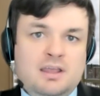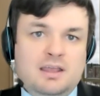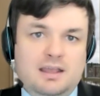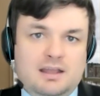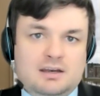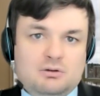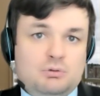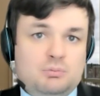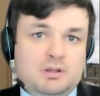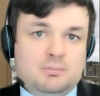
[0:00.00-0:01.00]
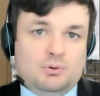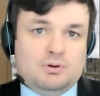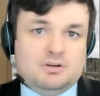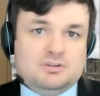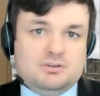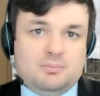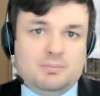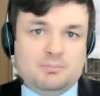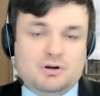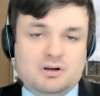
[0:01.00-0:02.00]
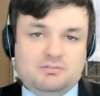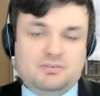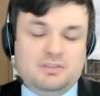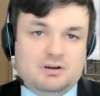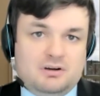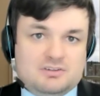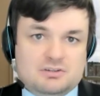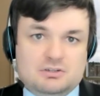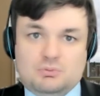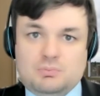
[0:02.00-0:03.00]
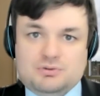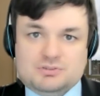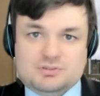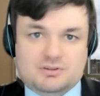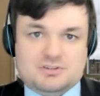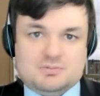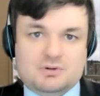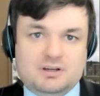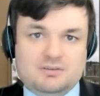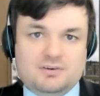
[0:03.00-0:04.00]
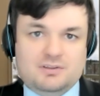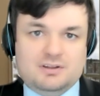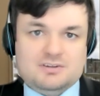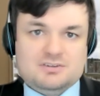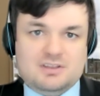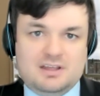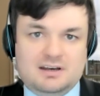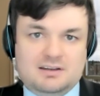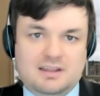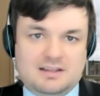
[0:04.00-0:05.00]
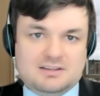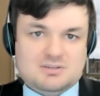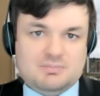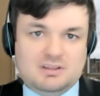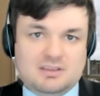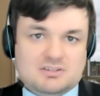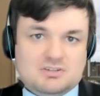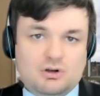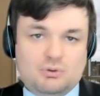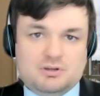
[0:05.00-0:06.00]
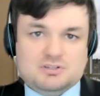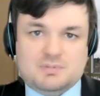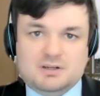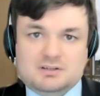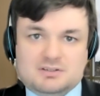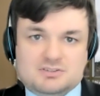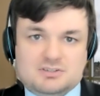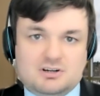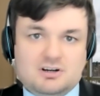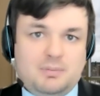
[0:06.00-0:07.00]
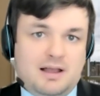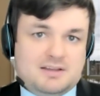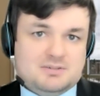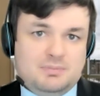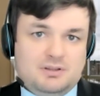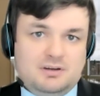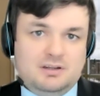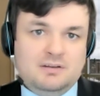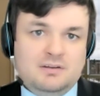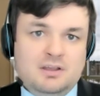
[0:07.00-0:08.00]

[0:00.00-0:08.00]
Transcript: And it will be important to remember if there is a new booster in the spring for this, that that's something that's always been considered a possibility.